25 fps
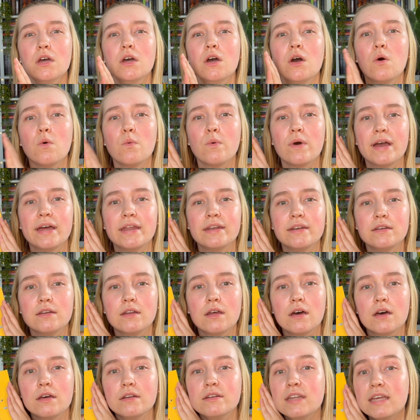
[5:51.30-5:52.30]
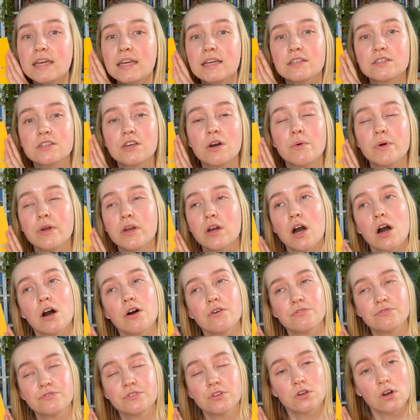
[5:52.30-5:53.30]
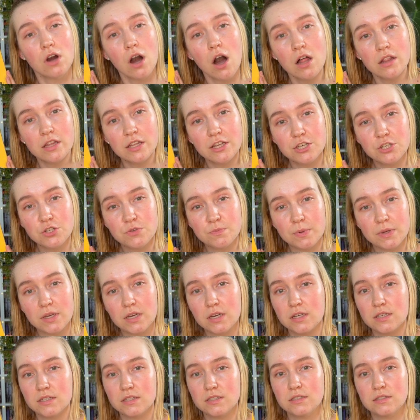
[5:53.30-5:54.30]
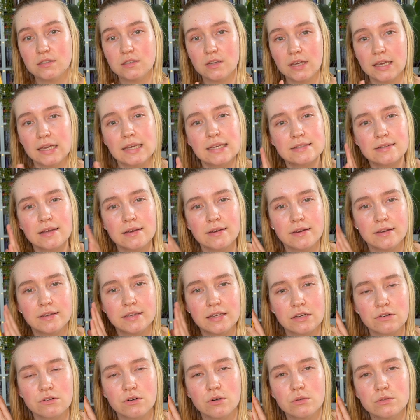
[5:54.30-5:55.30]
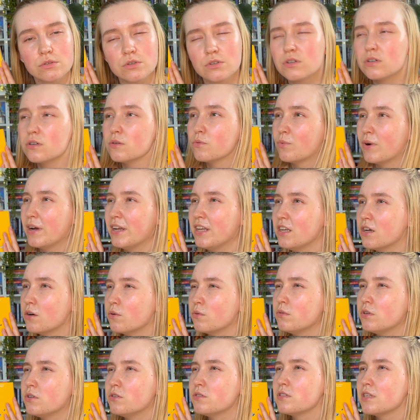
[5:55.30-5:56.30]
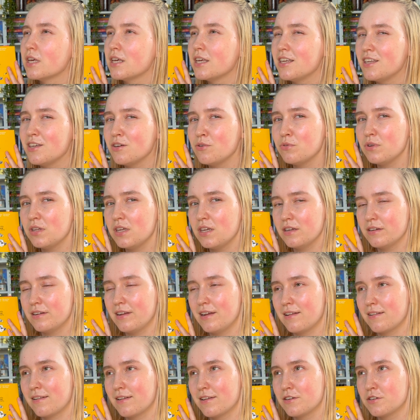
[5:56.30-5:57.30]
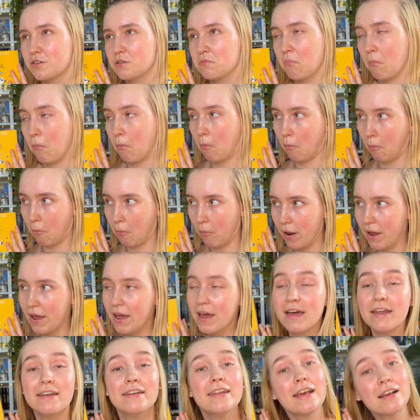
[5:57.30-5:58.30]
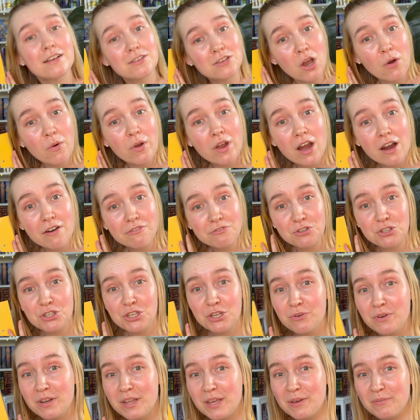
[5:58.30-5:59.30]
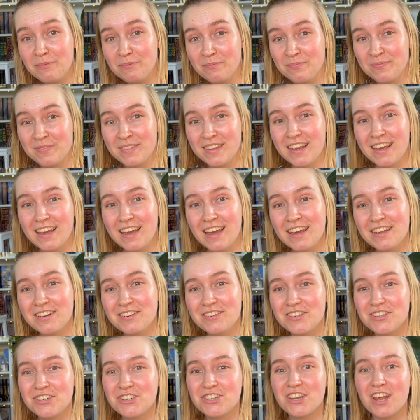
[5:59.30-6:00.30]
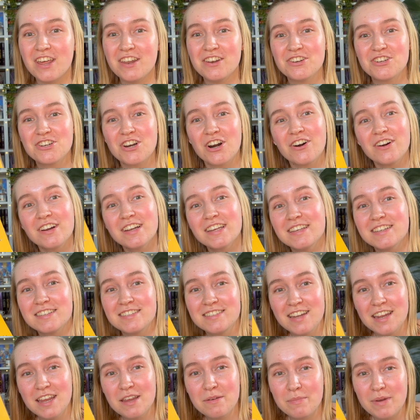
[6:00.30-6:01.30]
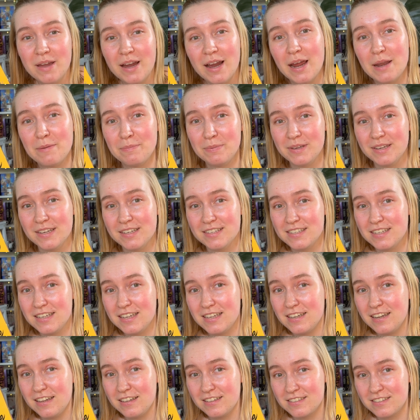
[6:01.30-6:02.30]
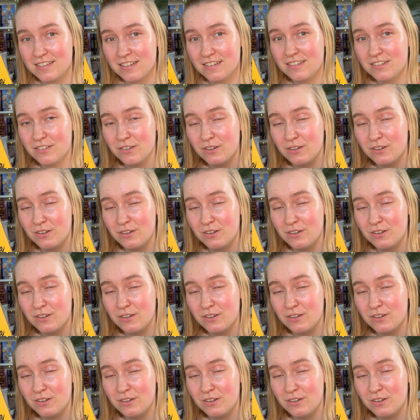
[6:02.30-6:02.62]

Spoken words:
when Nick is going off to college because he's like a year older. Wait, no, you say uni in England. Nick's going off to uni, and Charlie is staying behind because he needs to do